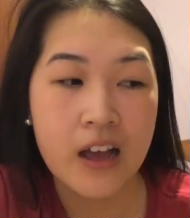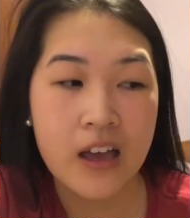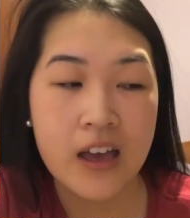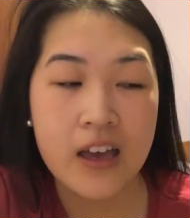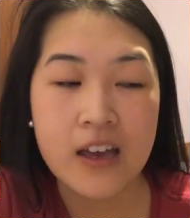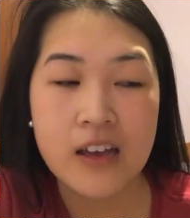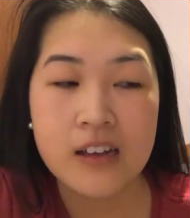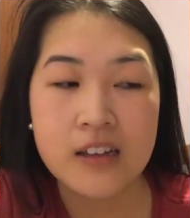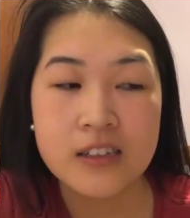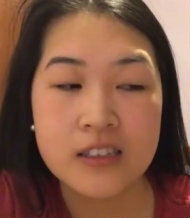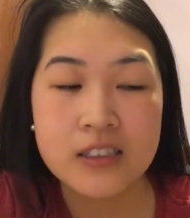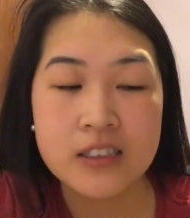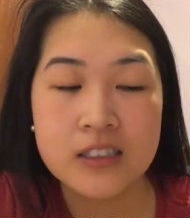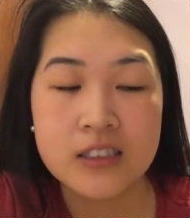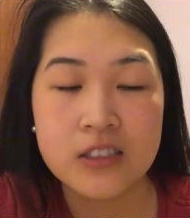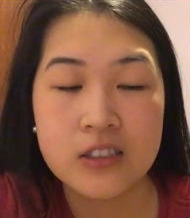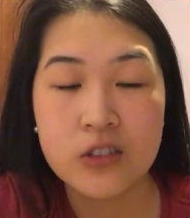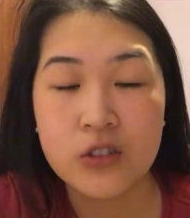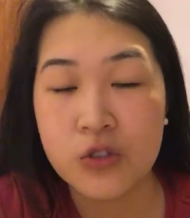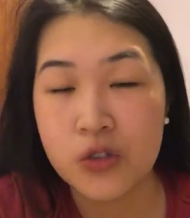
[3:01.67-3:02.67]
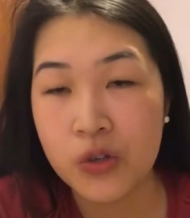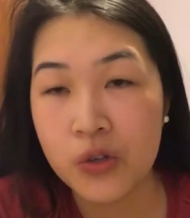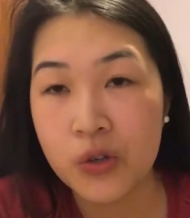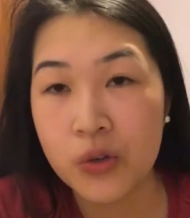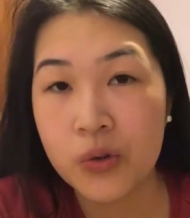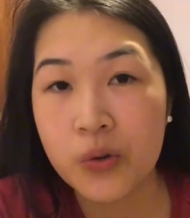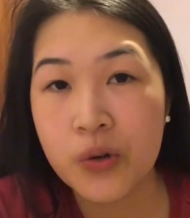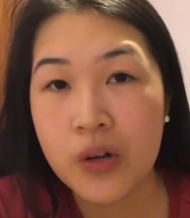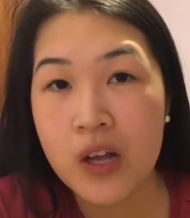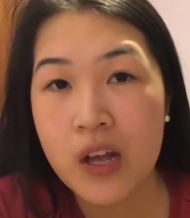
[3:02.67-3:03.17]
And
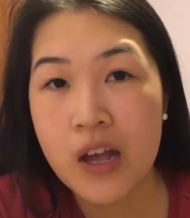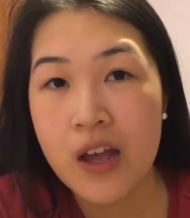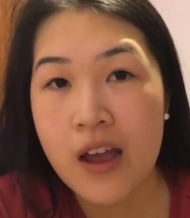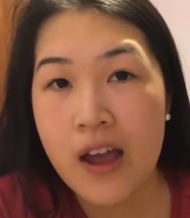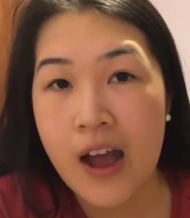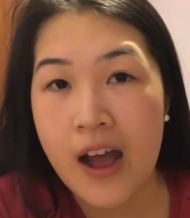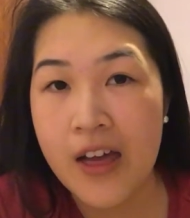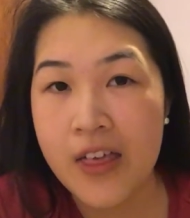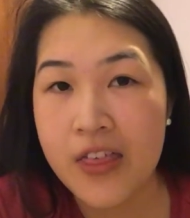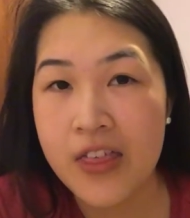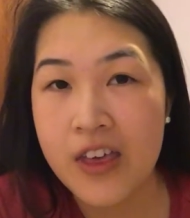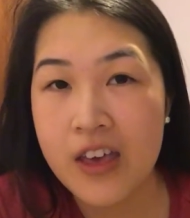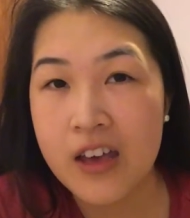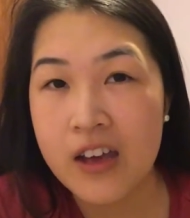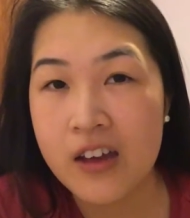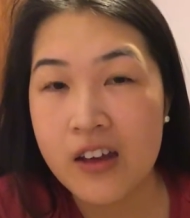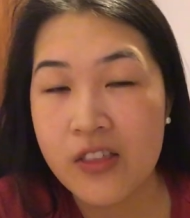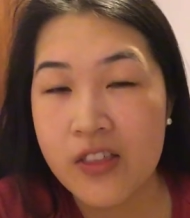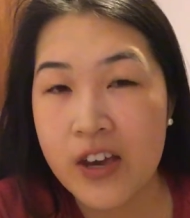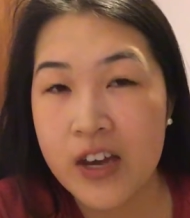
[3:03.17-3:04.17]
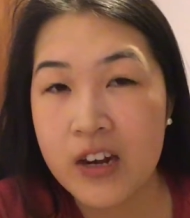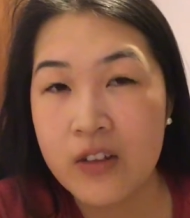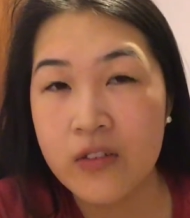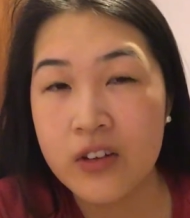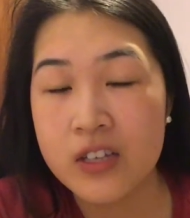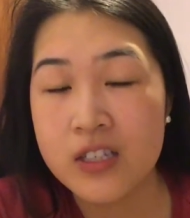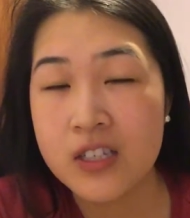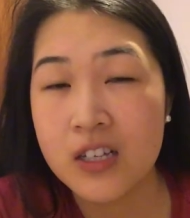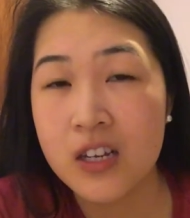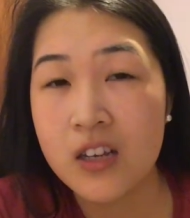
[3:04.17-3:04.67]
two, I think that if
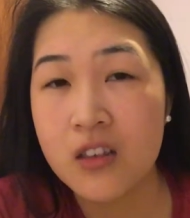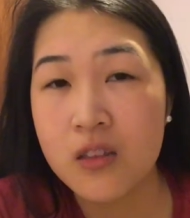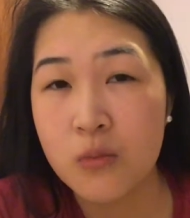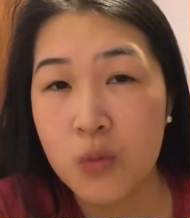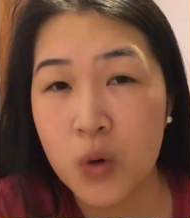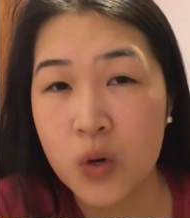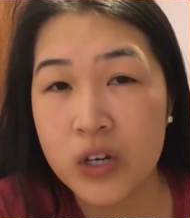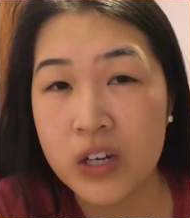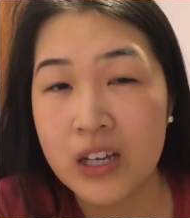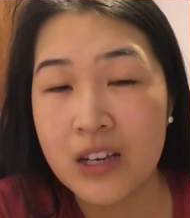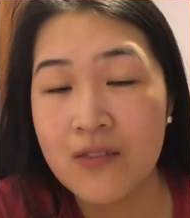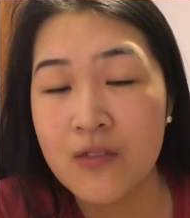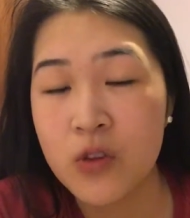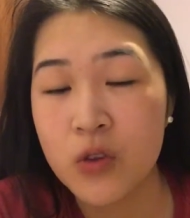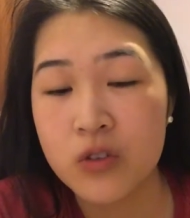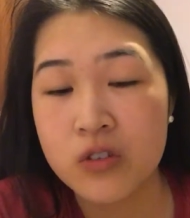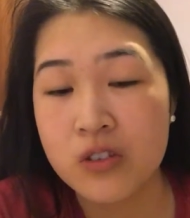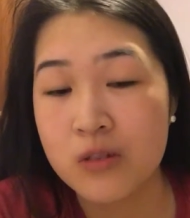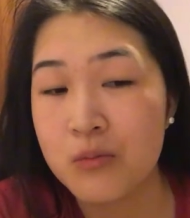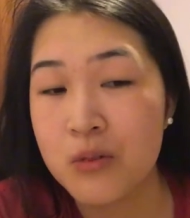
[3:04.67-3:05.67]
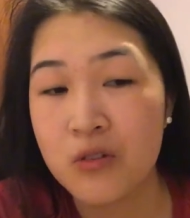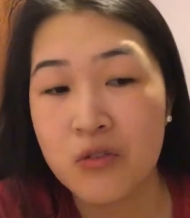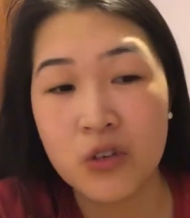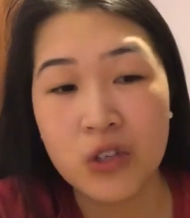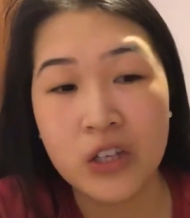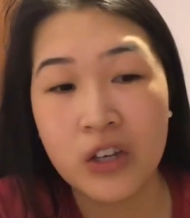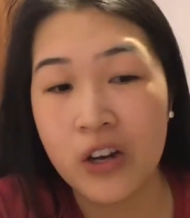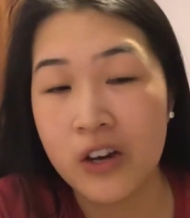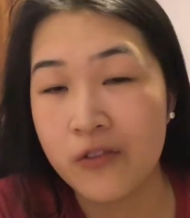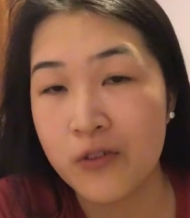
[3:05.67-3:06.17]
I study in the morning, even though it's gonna be
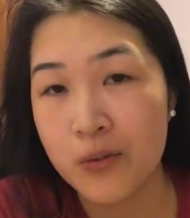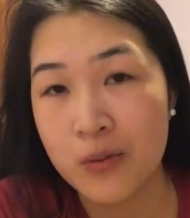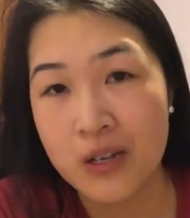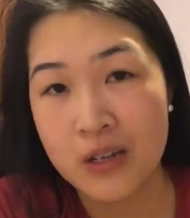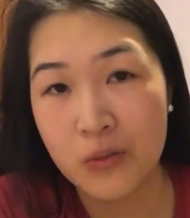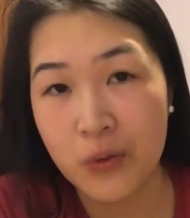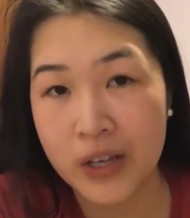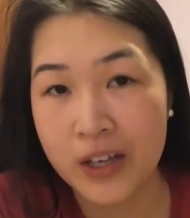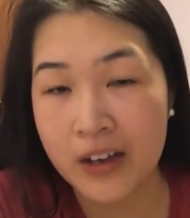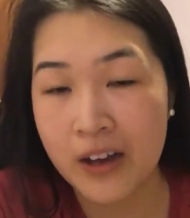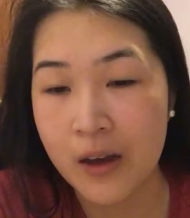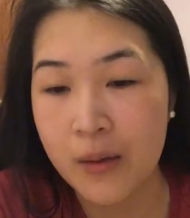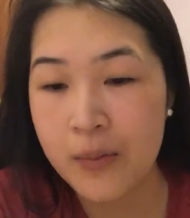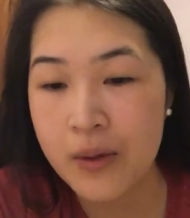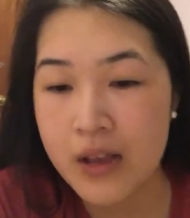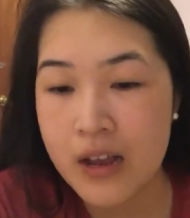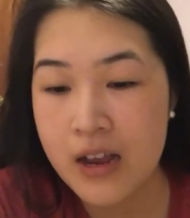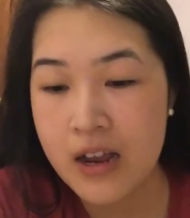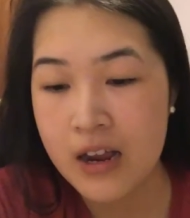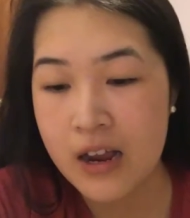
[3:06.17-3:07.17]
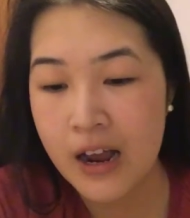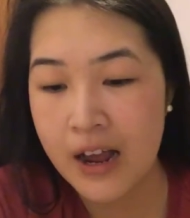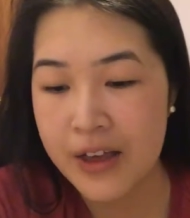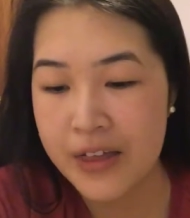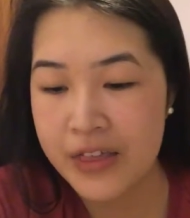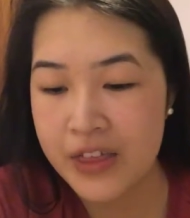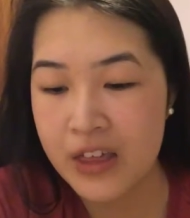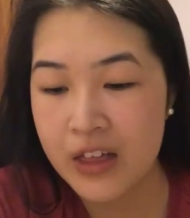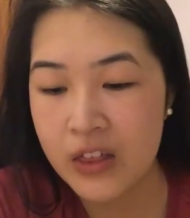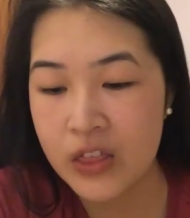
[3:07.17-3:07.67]
really hard for me to wake up, I
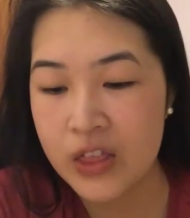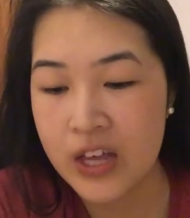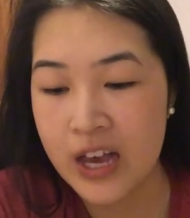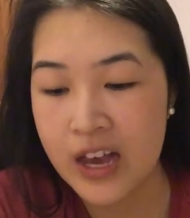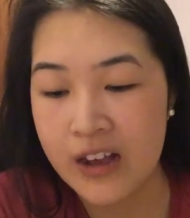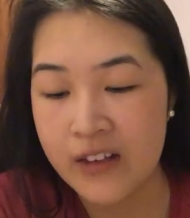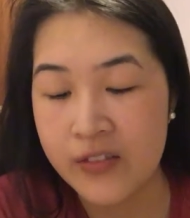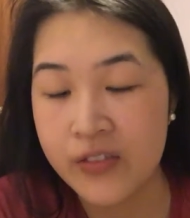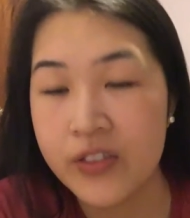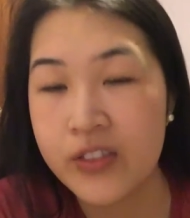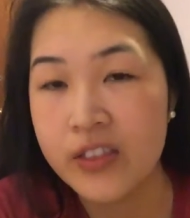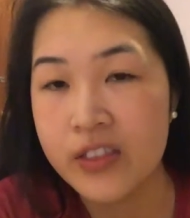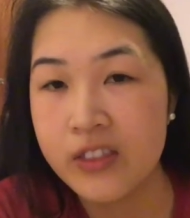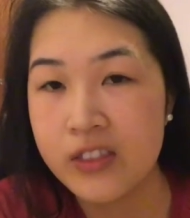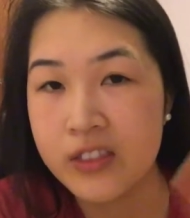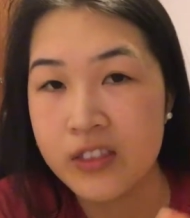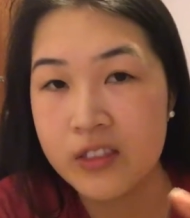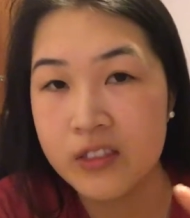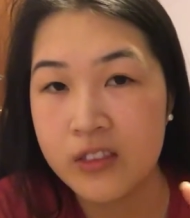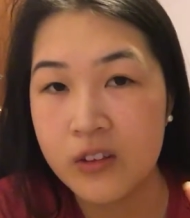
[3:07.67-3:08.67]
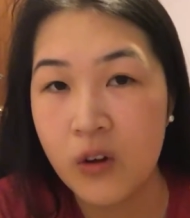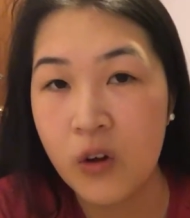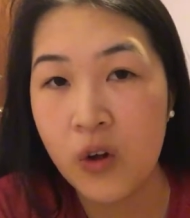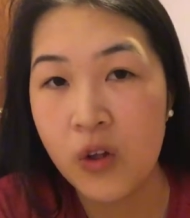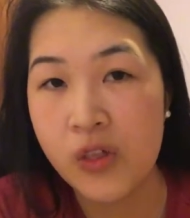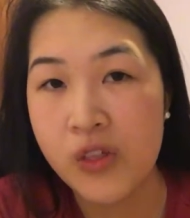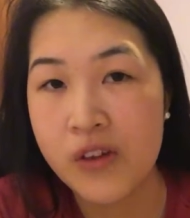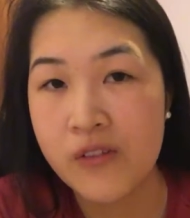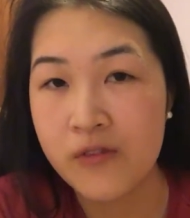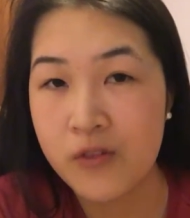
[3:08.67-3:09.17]
think that all
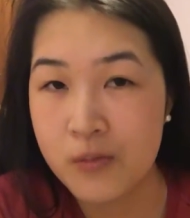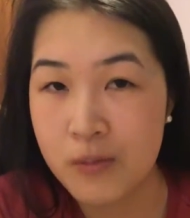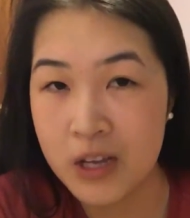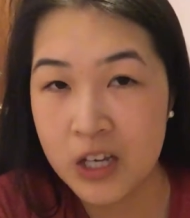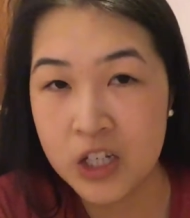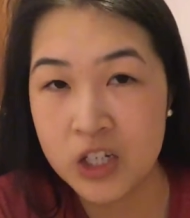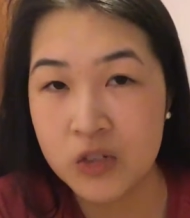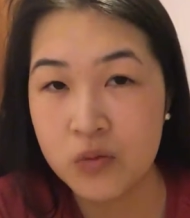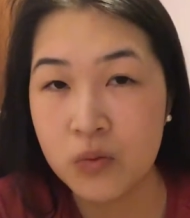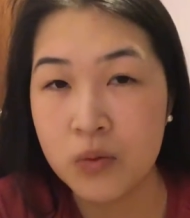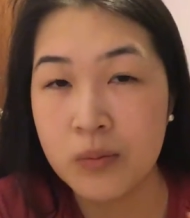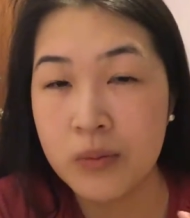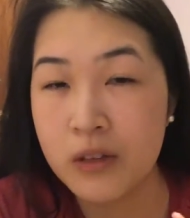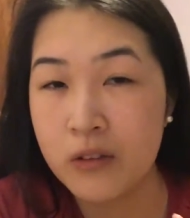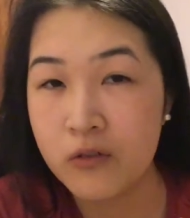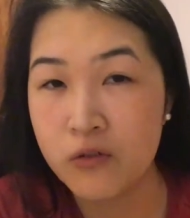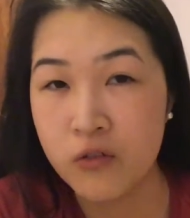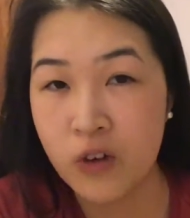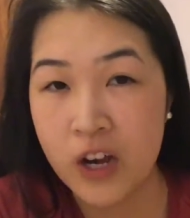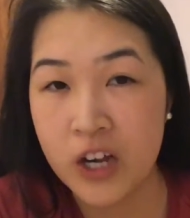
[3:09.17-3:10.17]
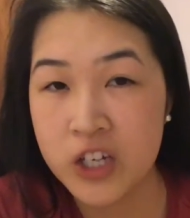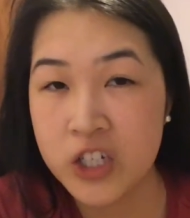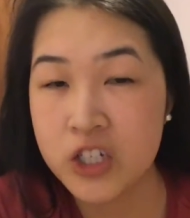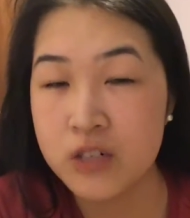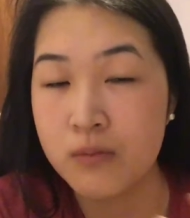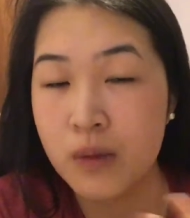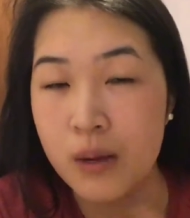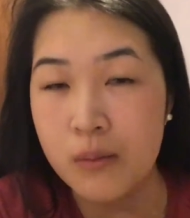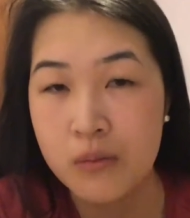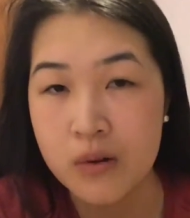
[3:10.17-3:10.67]
the information will be fresh
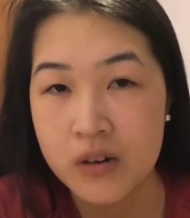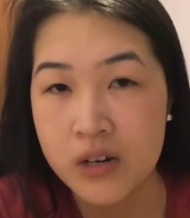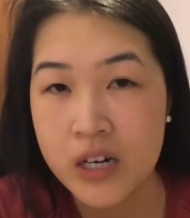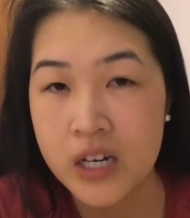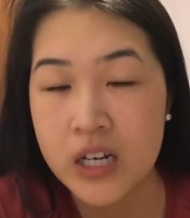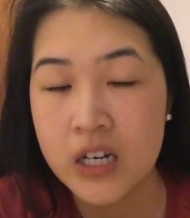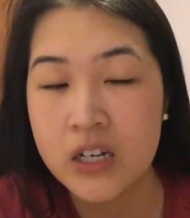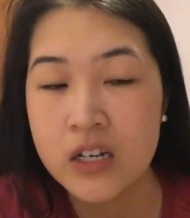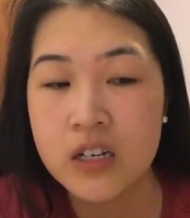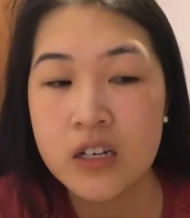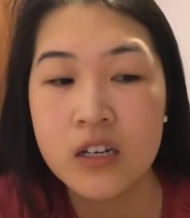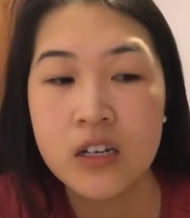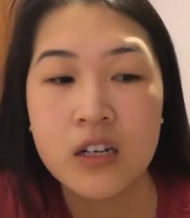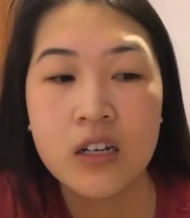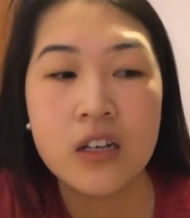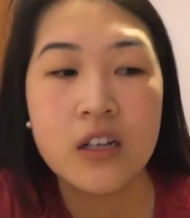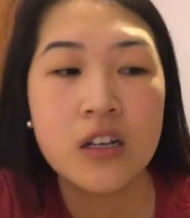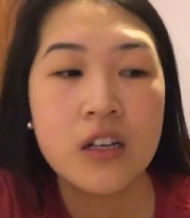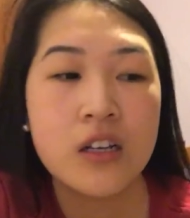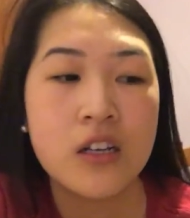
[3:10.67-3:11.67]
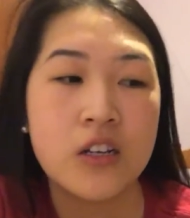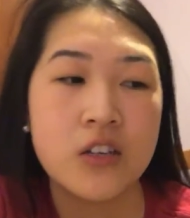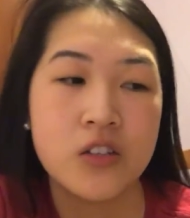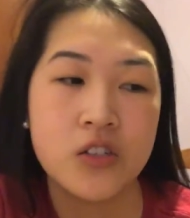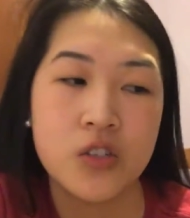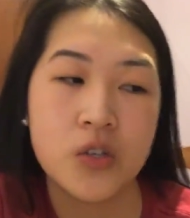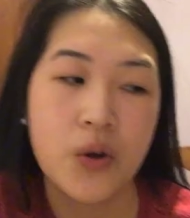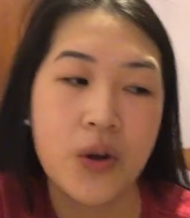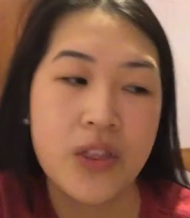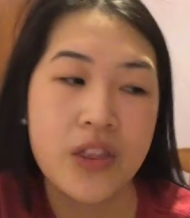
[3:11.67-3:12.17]
in my brain.
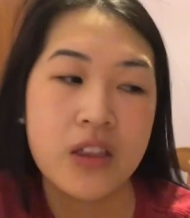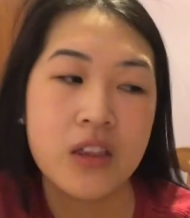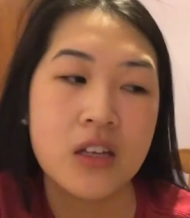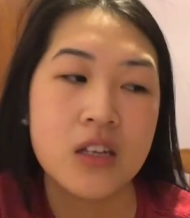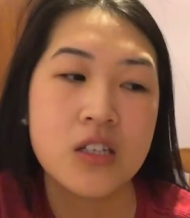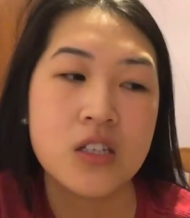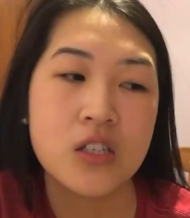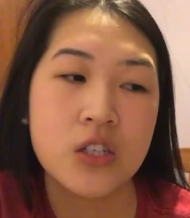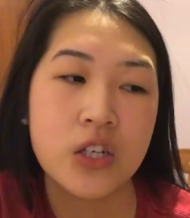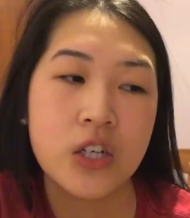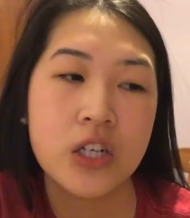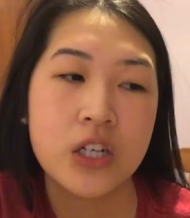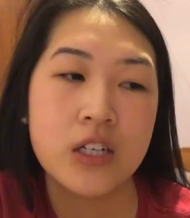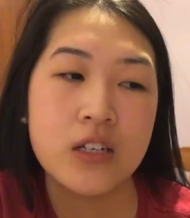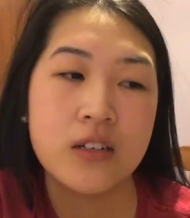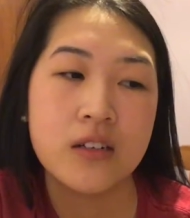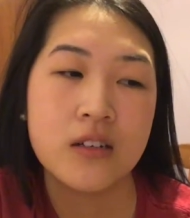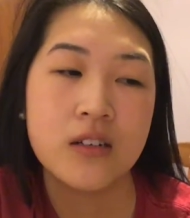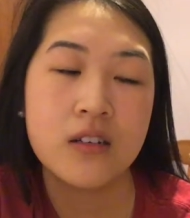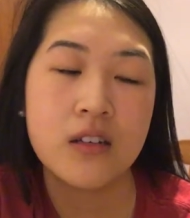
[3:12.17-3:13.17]
So, I think that's good.